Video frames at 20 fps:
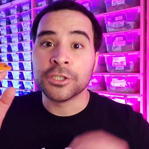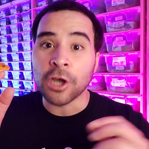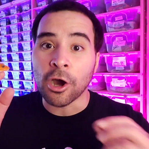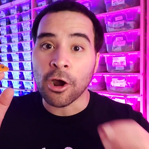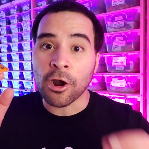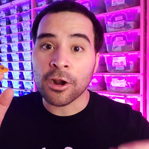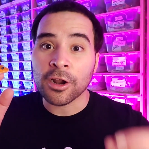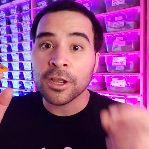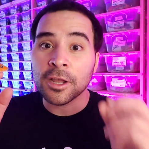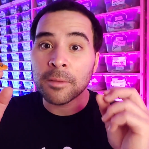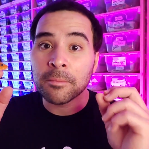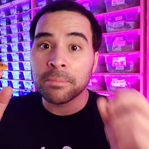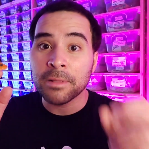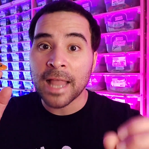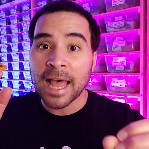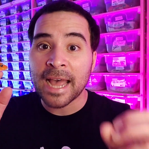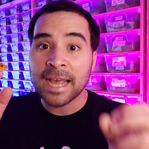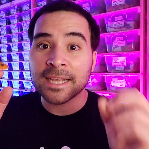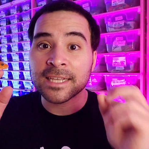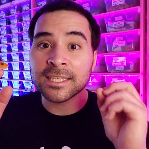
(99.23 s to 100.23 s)
dark
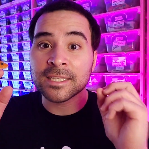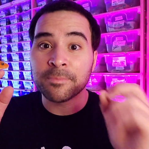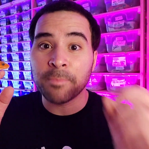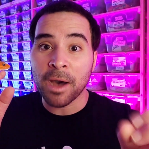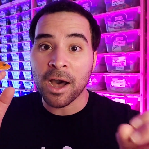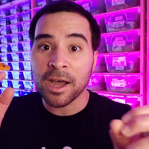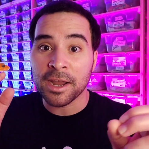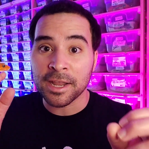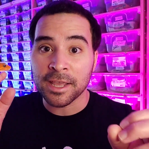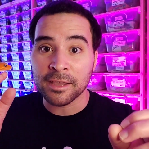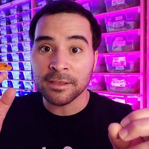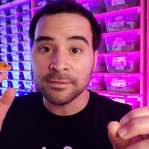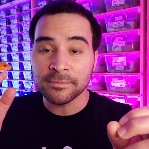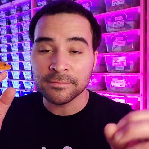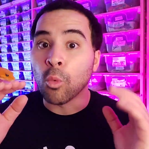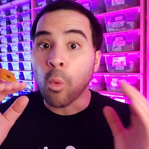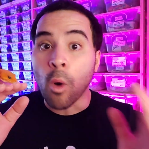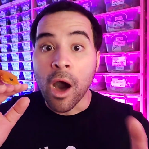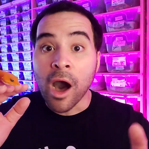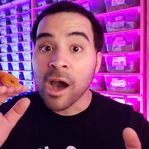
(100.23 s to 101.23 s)
black spotting,
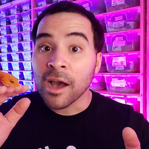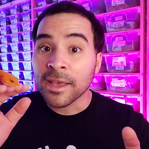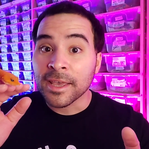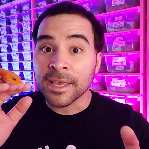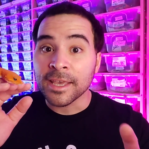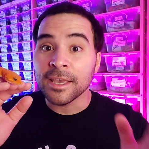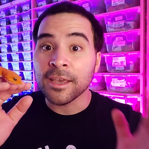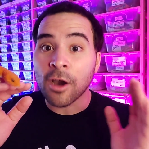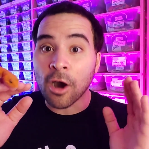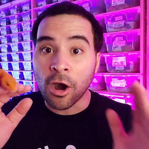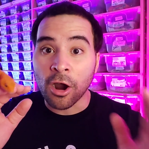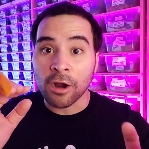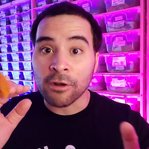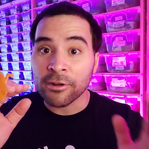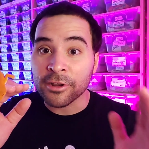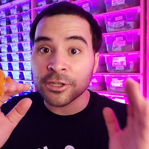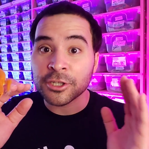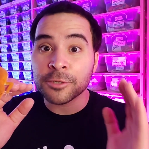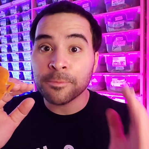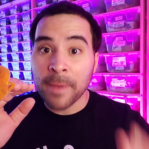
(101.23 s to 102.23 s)
wonky
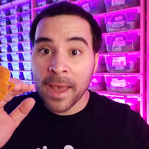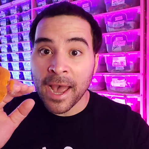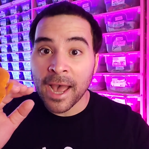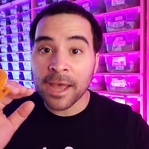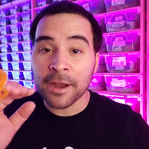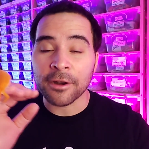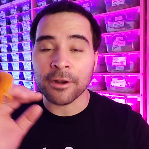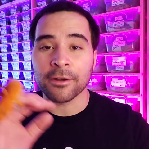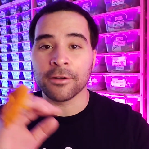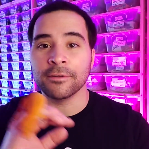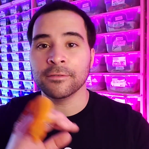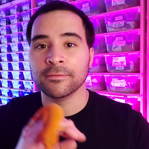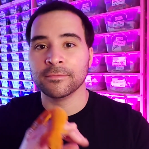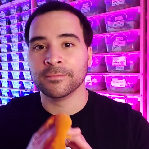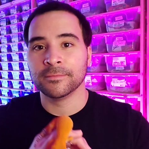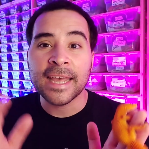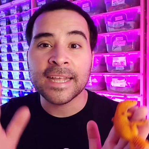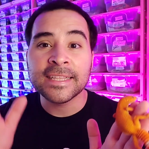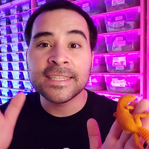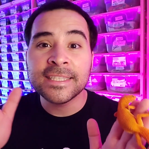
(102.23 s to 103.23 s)
orange pattern,
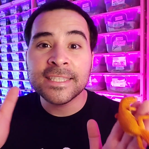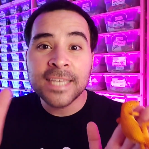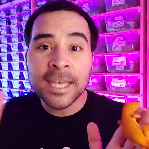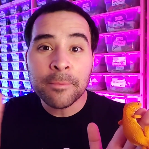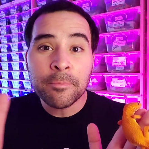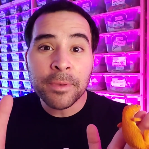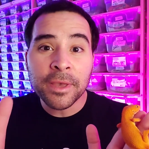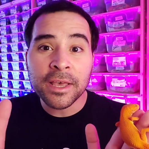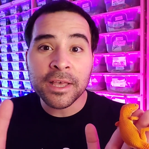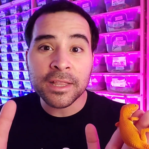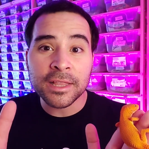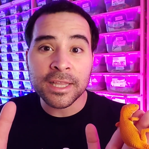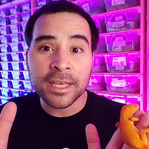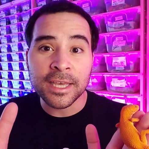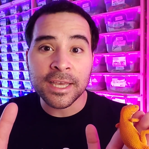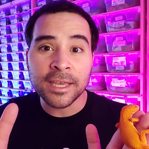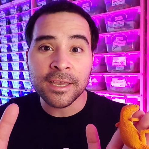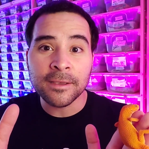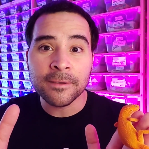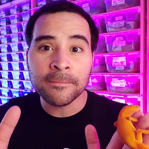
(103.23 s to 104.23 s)
and
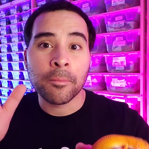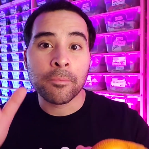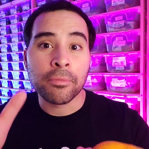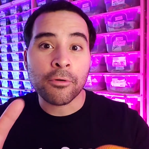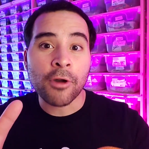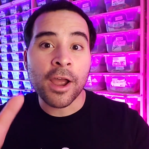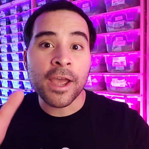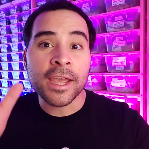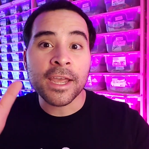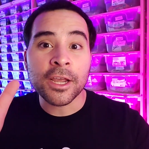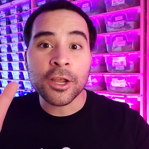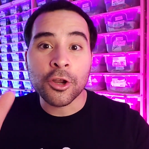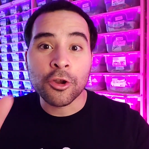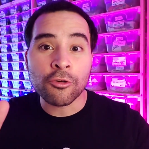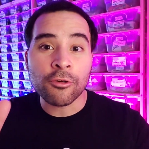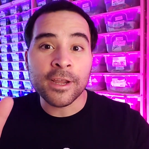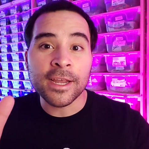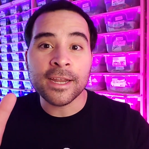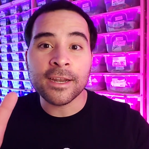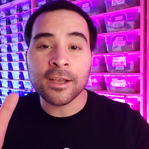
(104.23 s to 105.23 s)
typically bright
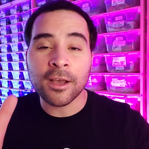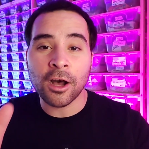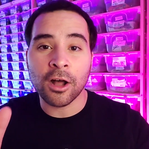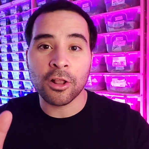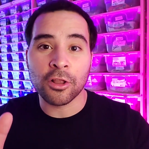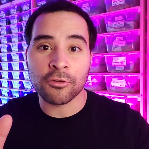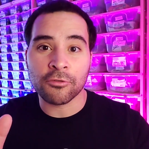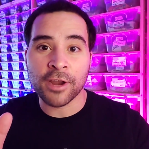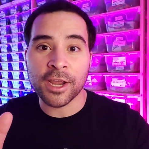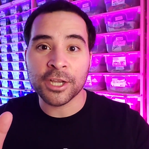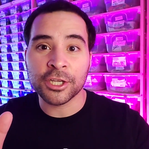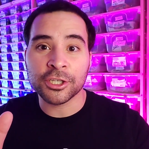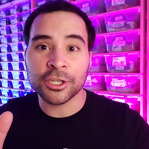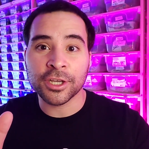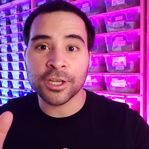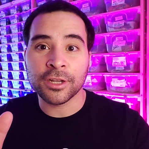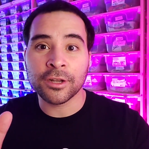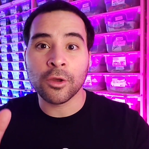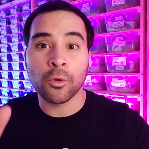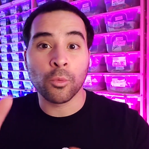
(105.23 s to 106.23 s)
green
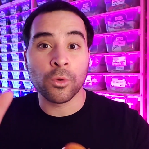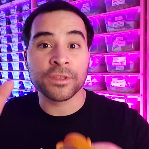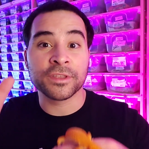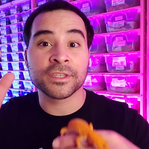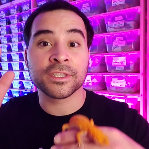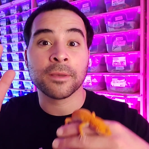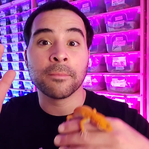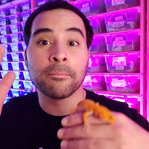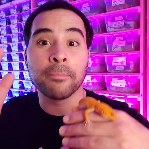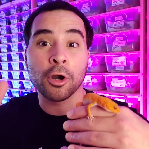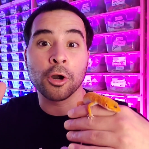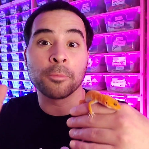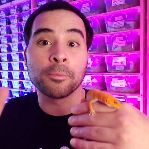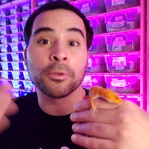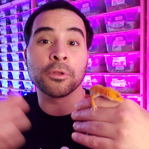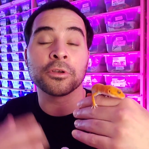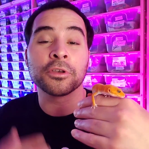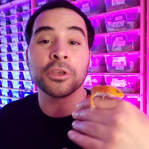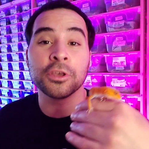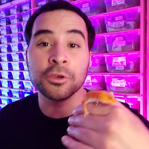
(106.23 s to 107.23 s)
coloration with some
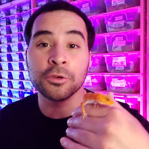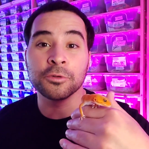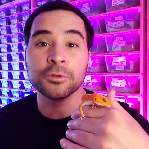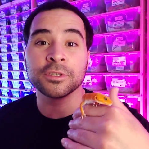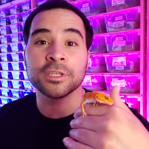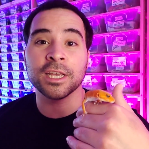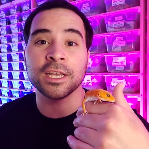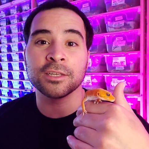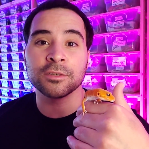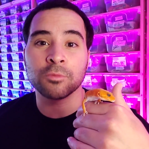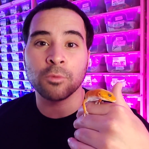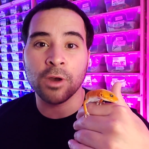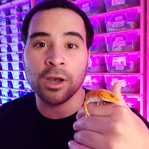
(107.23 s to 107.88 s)
purple hues as